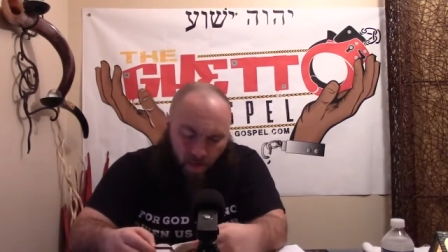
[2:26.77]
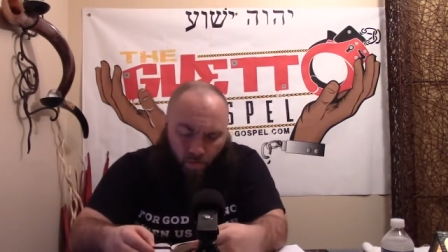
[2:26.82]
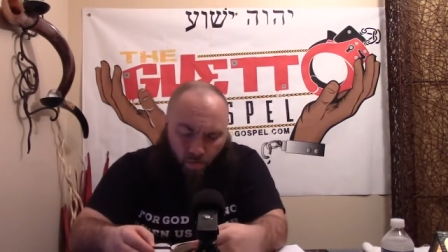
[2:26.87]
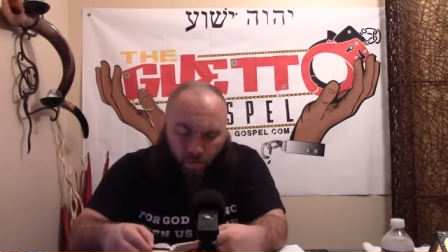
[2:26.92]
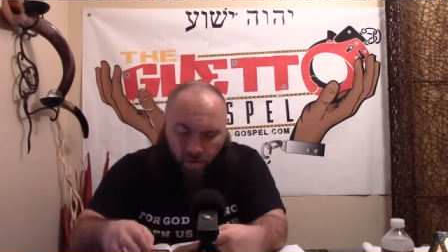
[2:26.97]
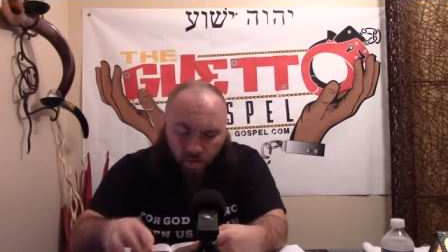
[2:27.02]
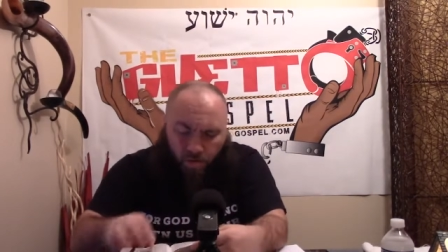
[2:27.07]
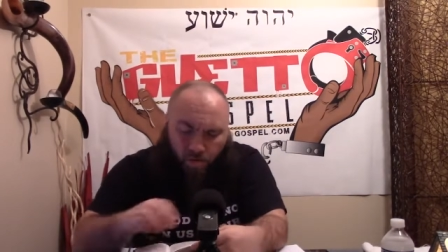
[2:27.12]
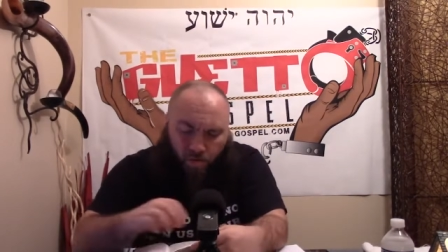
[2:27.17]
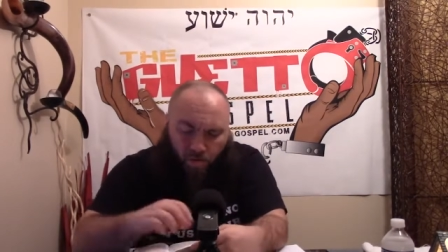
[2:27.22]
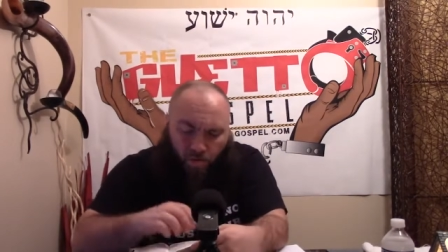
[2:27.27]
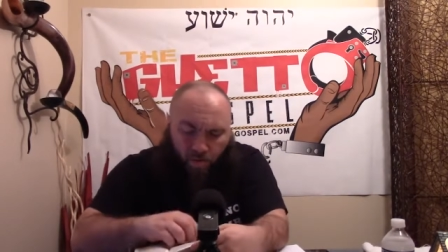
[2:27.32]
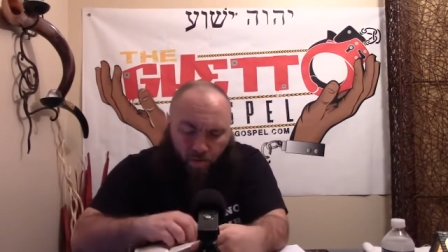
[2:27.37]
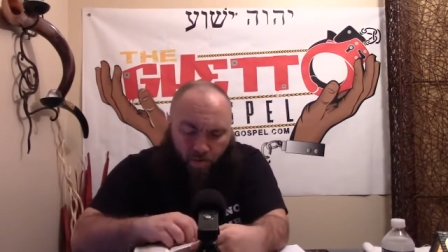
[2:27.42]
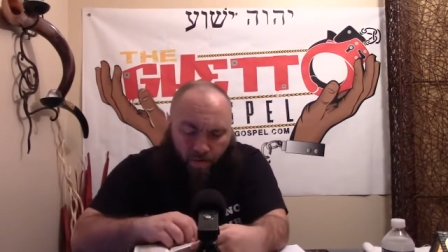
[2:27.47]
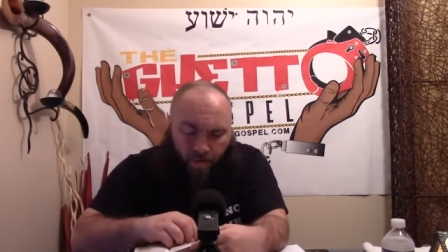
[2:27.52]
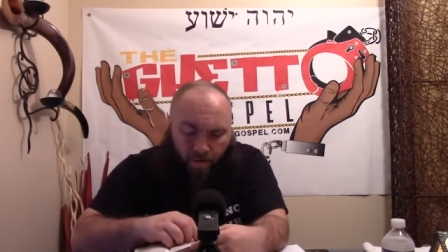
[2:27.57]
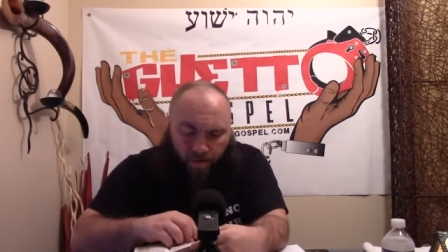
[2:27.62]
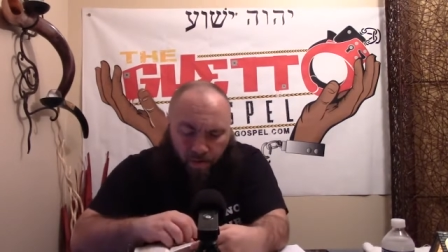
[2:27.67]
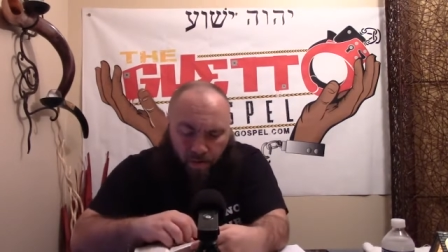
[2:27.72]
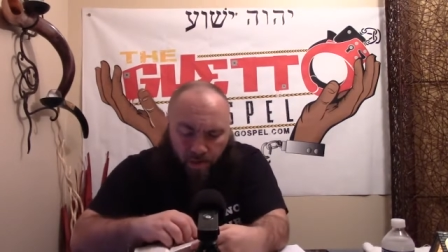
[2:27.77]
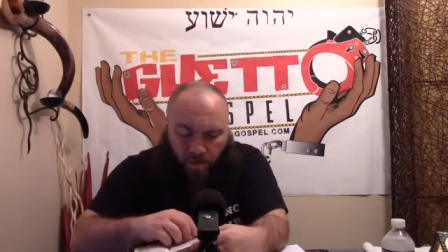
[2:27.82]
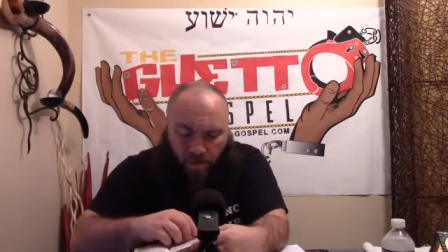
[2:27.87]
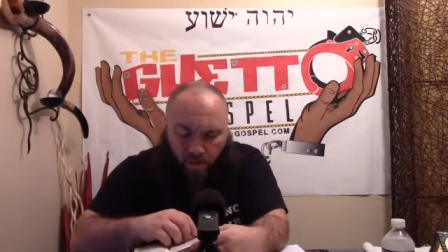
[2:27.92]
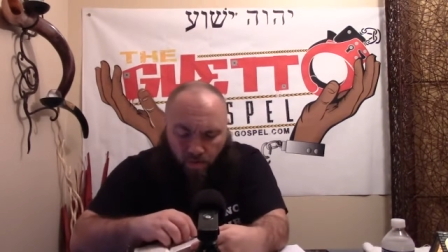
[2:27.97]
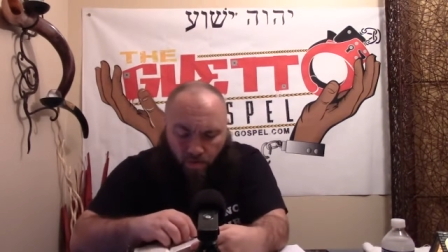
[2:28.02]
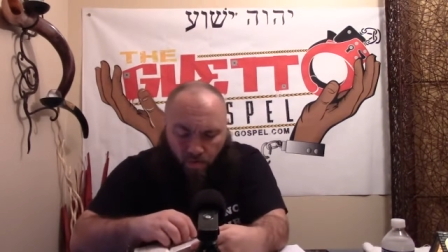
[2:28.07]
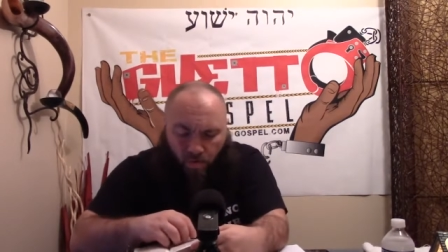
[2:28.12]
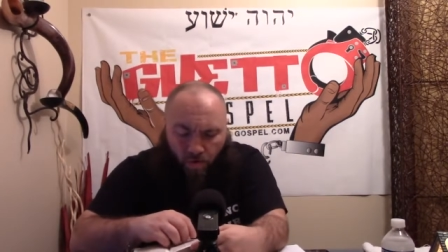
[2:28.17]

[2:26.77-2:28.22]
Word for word: Well, let's go to Revelation